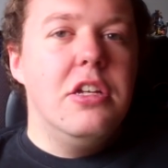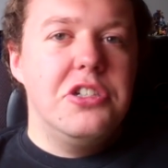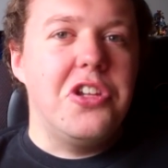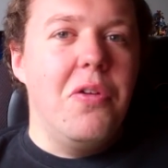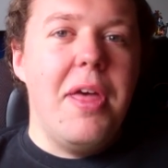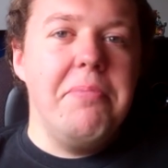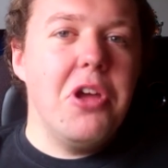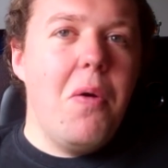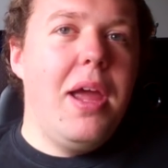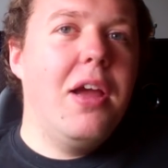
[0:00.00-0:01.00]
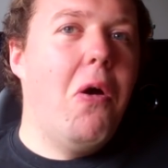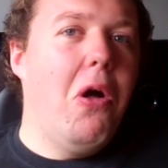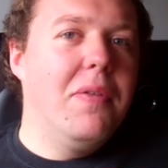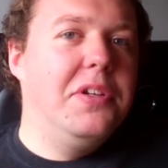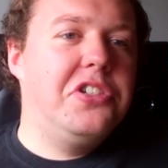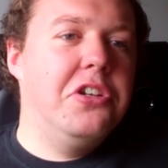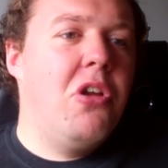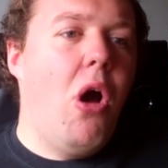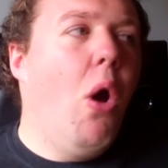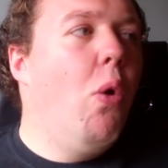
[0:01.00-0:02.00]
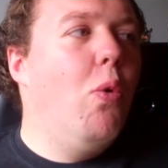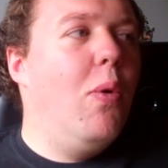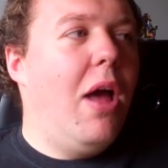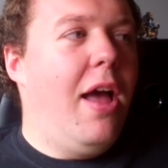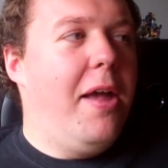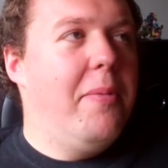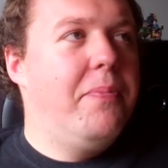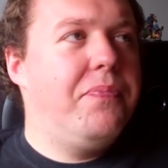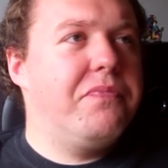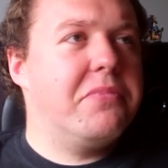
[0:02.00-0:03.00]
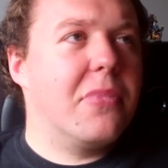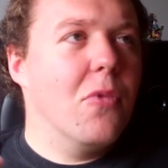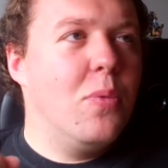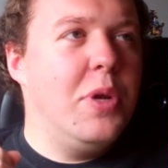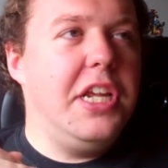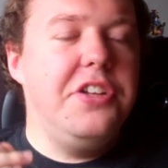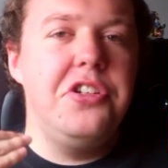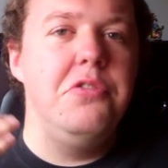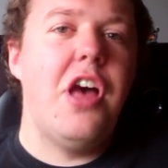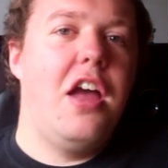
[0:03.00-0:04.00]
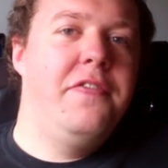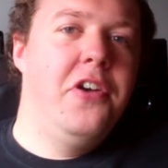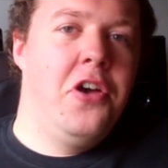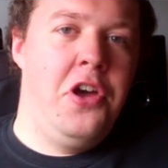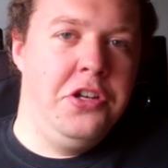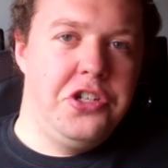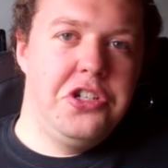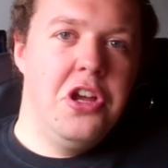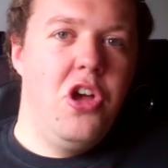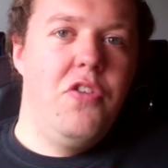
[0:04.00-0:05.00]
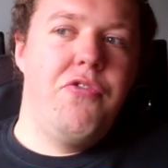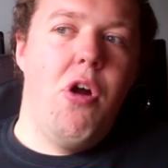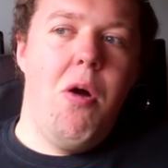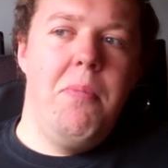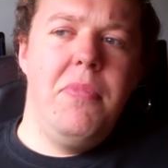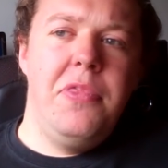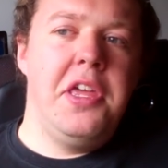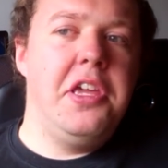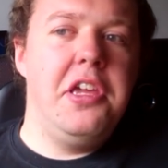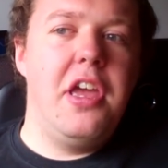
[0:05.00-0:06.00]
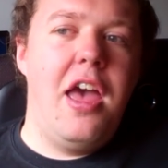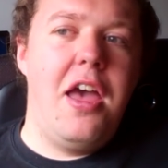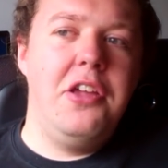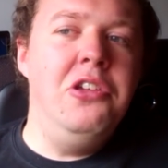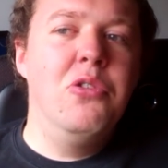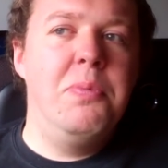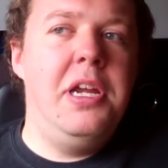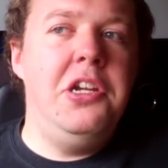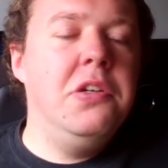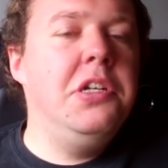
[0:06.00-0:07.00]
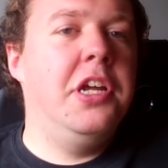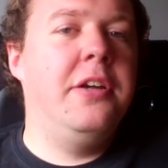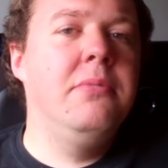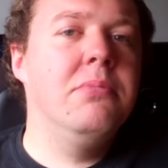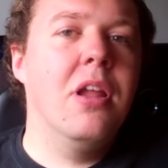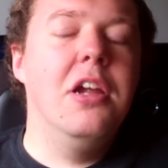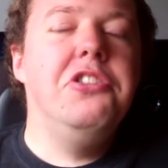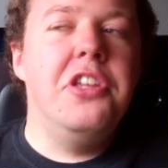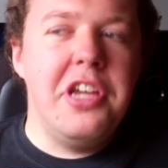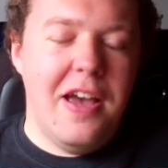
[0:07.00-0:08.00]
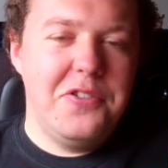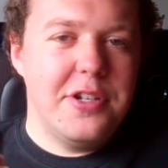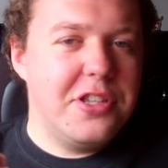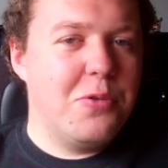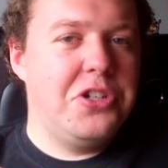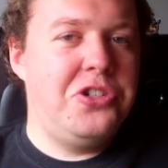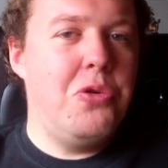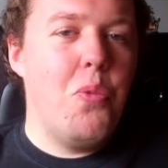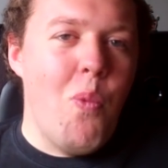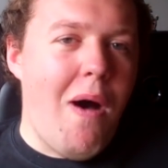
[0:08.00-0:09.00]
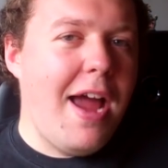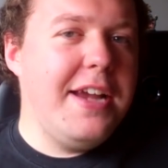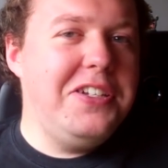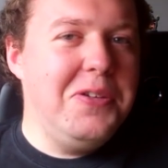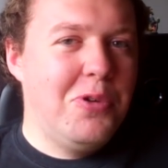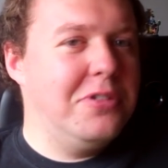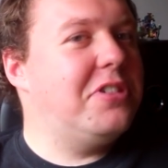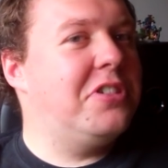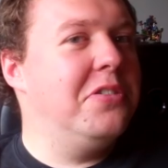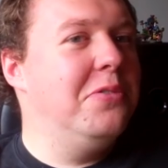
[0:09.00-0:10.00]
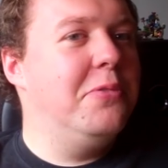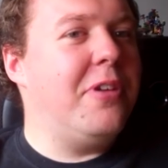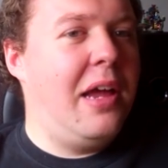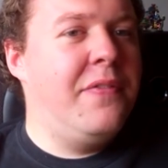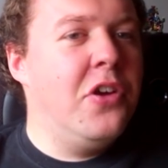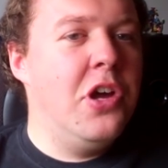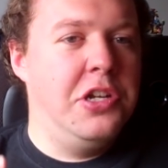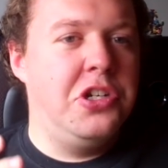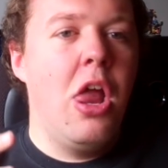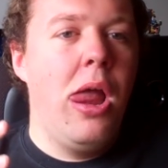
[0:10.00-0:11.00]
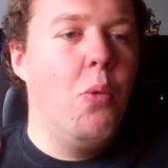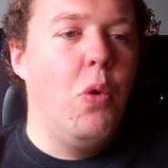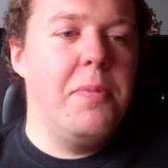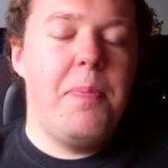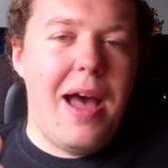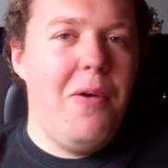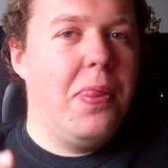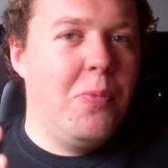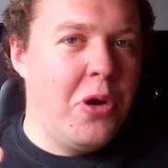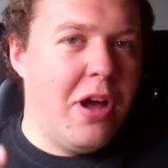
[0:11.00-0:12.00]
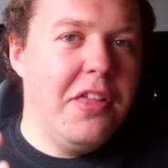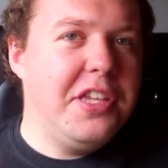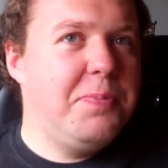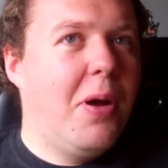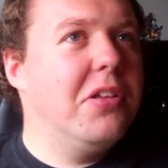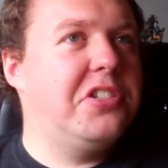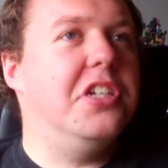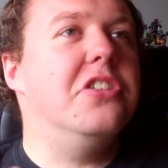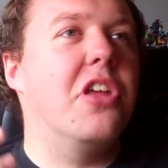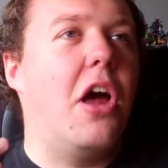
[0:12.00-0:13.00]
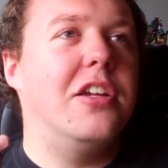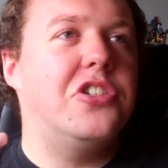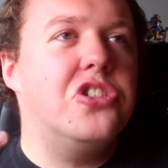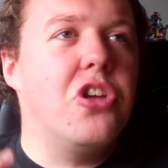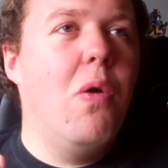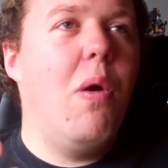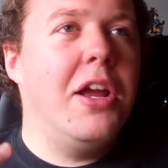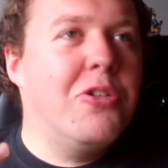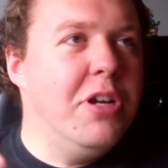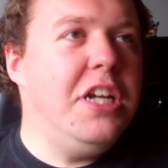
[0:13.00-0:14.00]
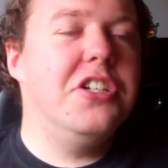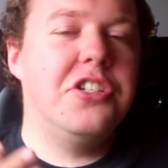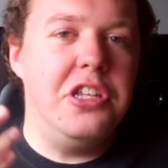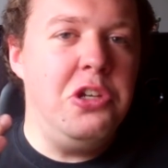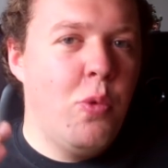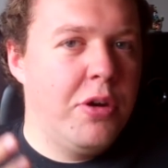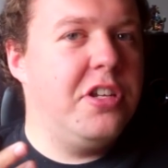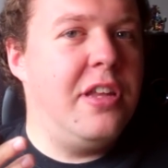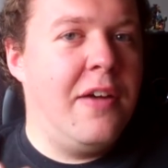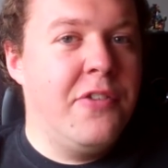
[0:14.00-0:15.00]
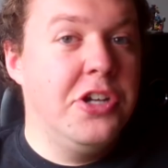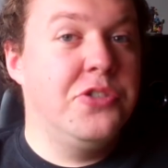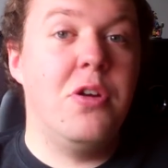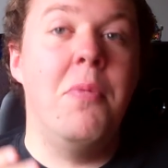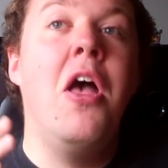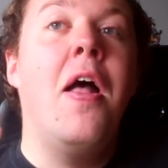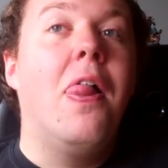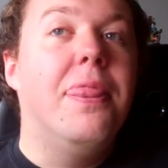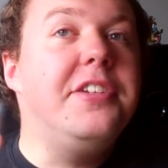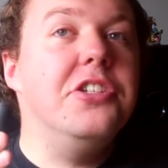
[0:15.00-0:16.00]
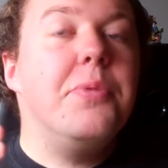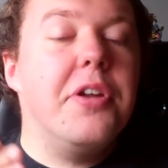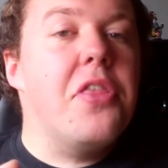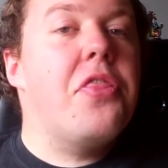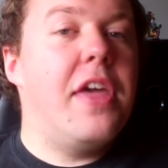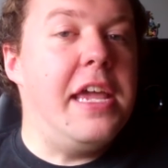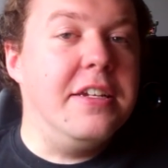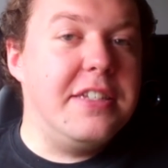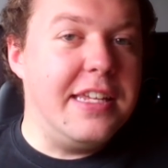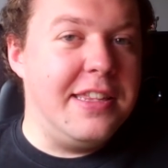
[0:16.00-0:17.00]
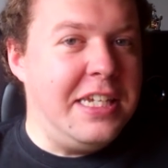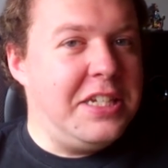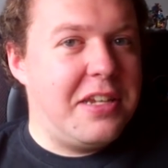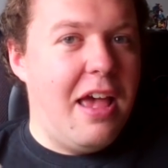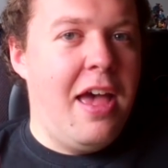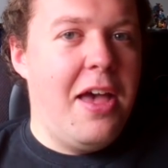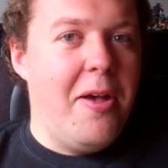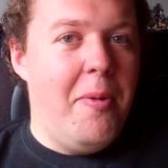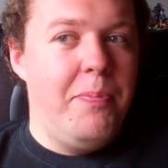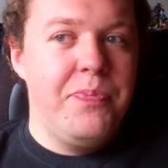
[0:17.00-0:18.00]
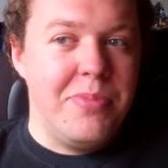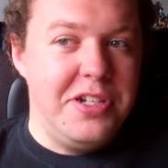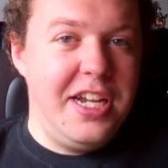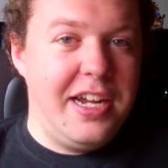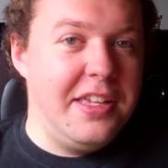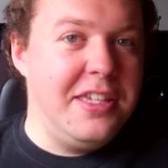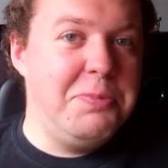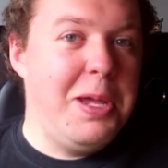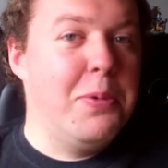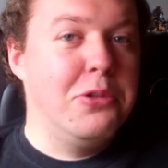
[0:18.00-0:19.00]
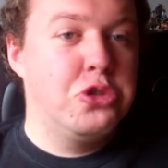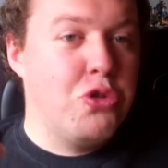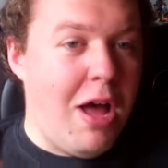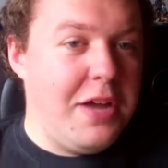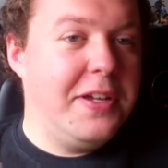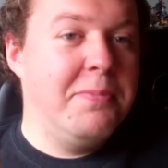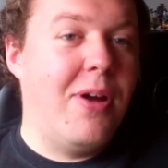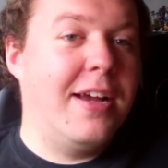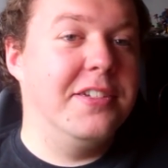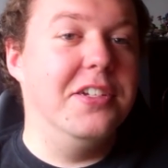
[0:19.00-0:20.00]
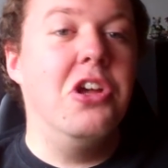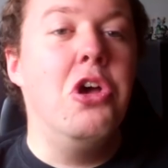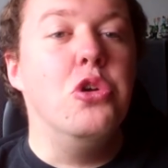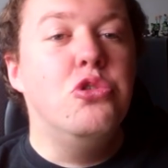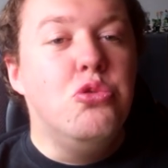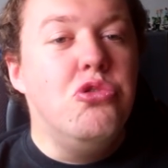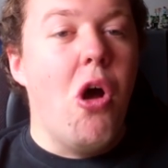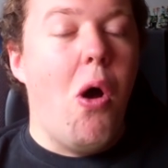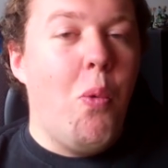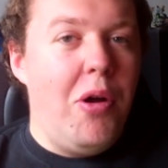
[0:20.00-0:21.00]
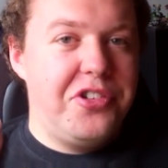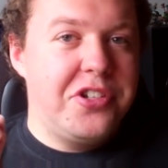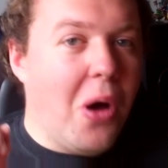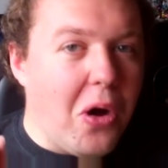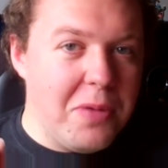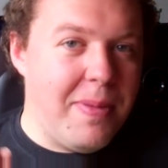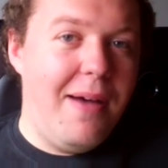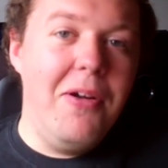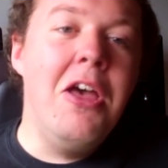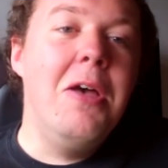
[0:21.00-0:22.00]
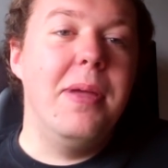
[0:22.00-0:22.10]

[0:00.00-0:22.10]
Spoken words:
So them going all of a sudden, we need to diverge from the European Union, then you have to ask the question, why do you want to diverge? What are these policies that are so egregious that you want to diverge from? This is one of the things that these, particularly these people driving Brexit, do not want to talk about.